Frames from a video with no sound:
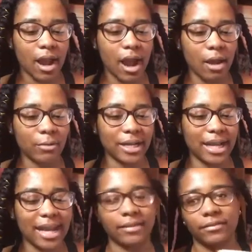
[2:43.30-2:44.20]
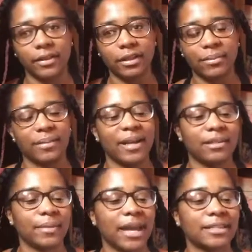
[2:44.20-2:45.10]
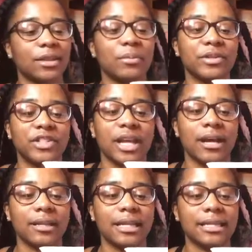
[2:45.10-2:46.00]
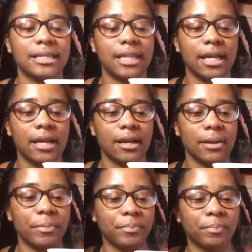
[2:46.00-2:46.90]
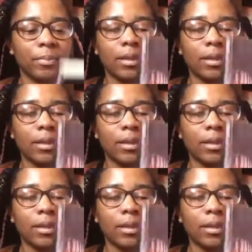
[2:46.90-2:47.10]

I'll read kind of a little bit about the back. So Michelle is the